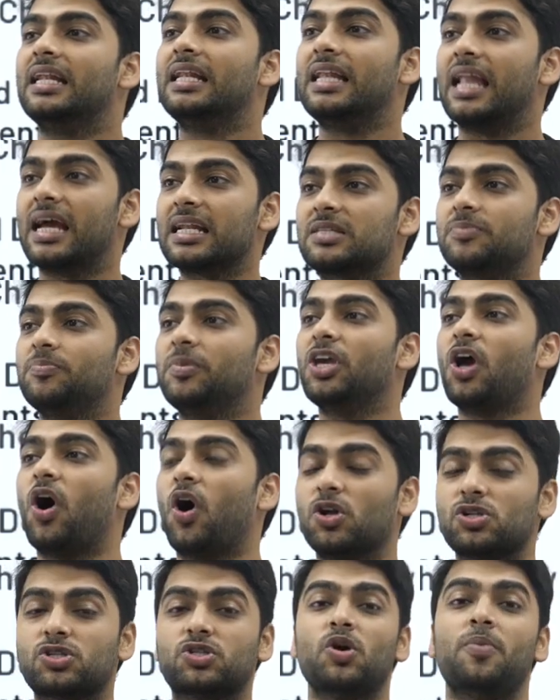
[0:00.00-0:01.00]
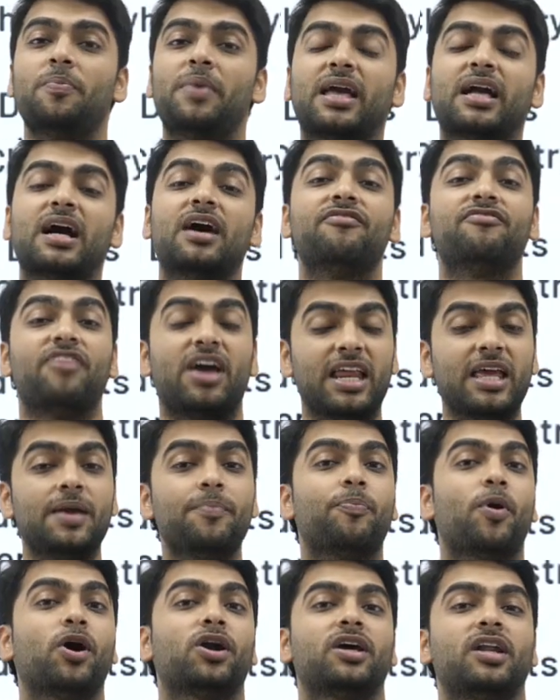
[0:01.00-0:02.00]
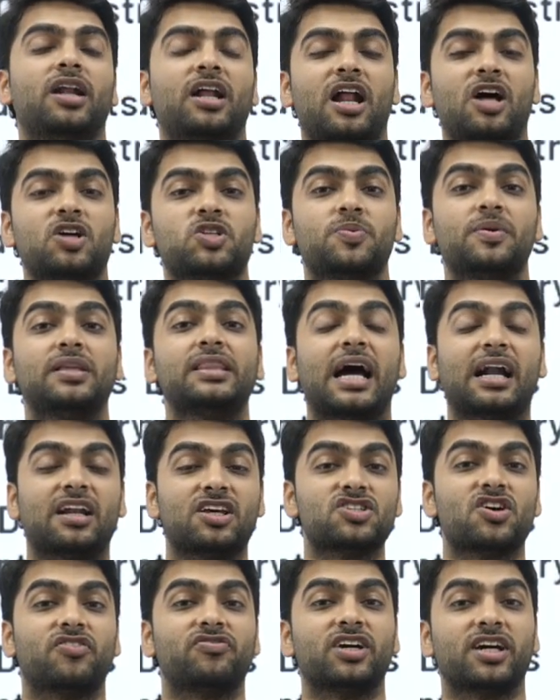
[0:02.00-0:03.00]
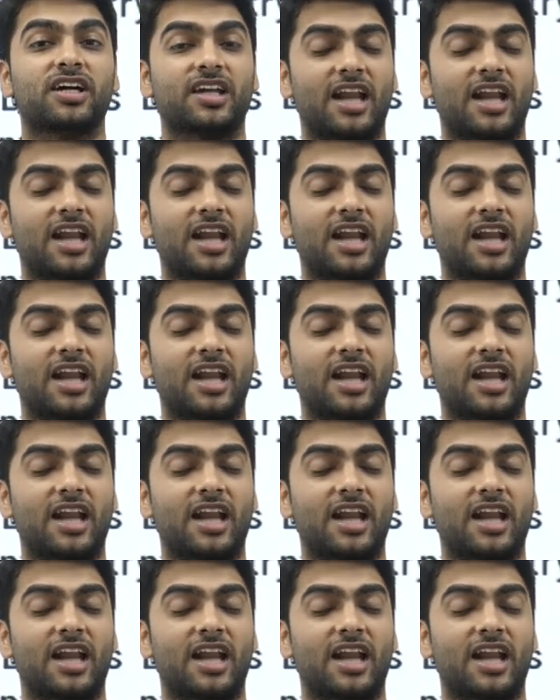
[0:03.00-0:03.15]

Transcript: let me also make a very important announcement, that is of the